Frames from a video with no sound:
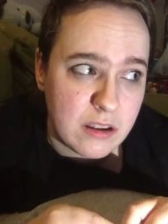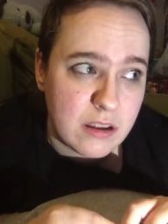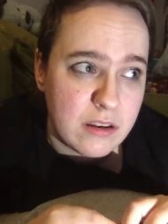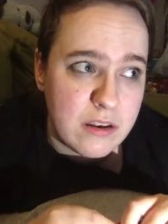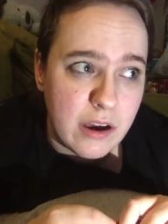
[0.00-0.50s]

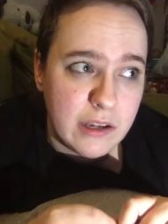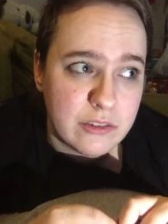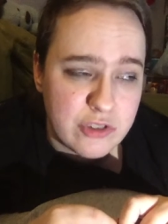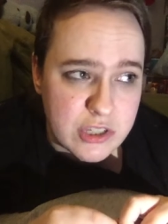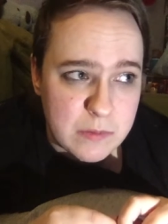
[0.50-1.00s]
not
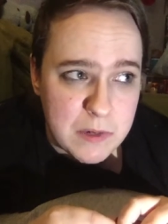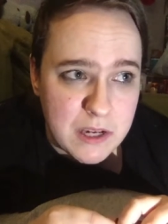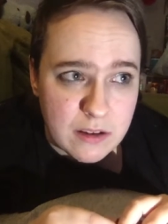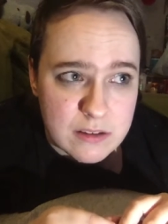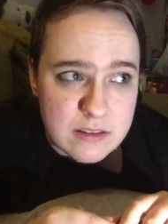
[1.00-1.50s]
just
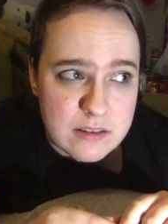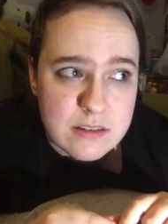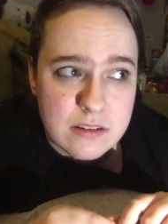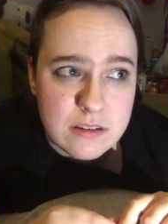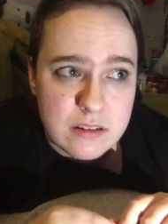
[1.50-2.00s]
because
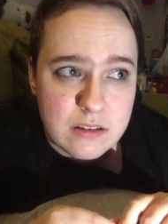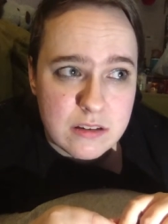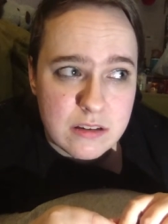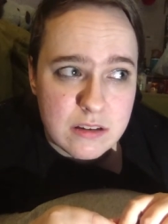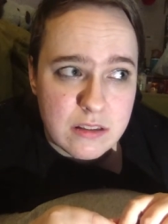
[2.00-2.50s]

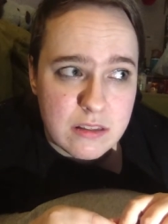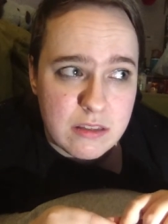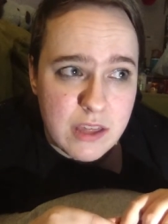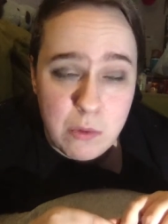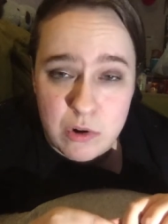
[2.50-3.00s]

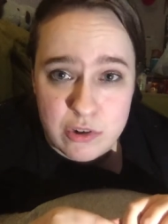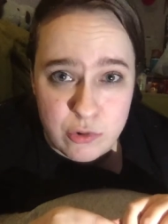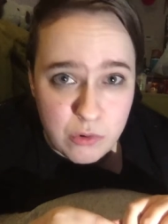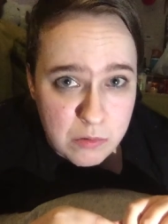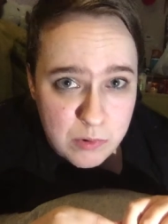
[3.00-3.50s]
they were
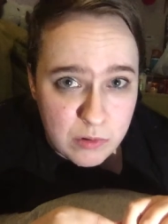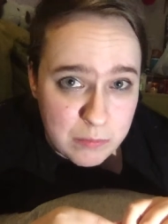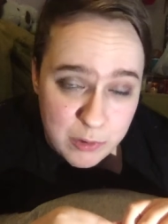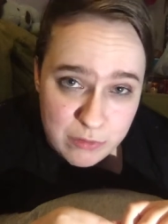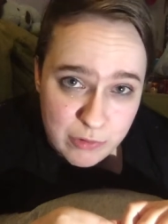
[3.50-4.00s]
adorable and
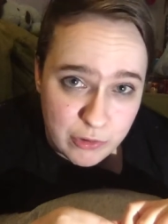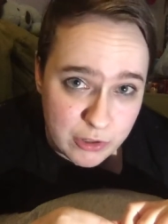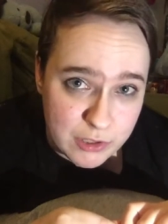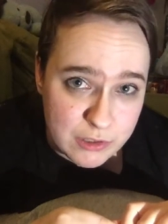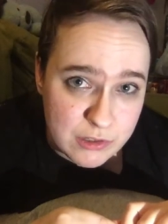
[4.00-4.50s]
beautiful
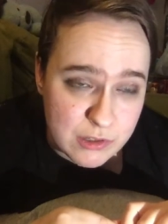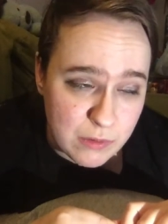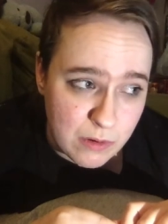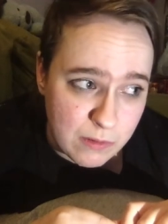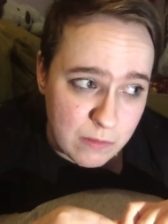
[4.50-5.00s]
dogs,
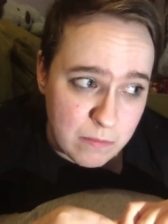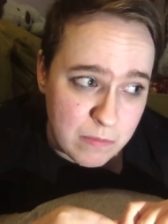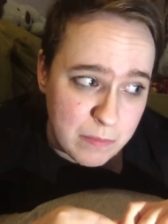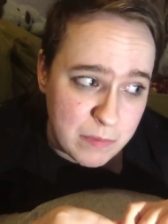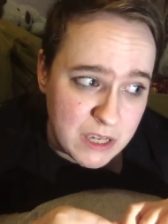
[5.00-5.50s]
um,
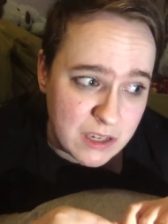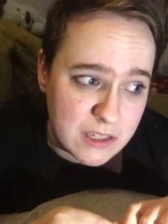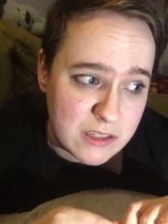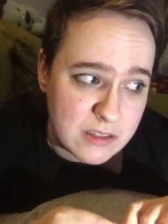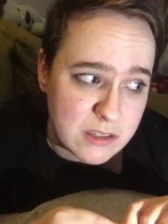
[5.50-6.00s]
but
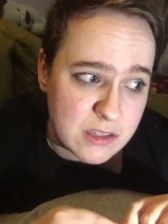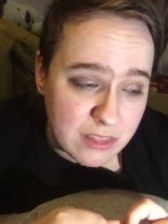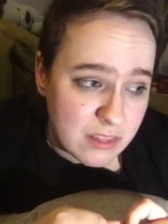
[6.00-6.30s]
because